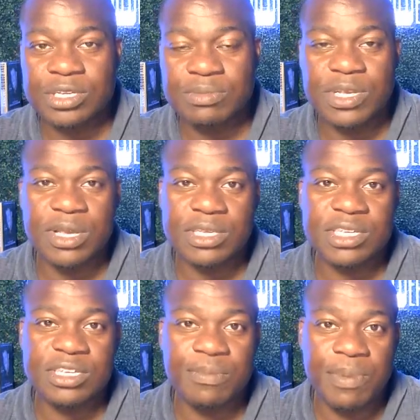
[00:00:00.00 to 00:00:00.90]
Sometimes
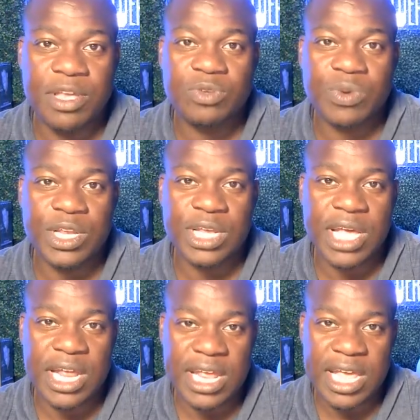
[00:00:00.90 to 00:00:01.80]
it's the best way to
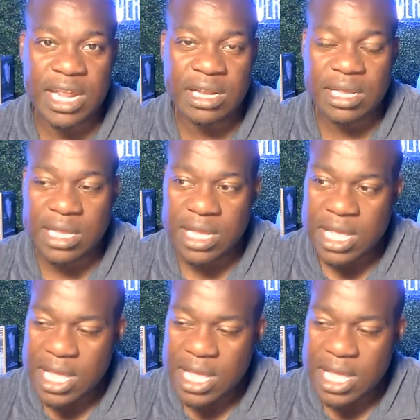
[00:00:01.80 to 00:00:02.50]
kind of handle it.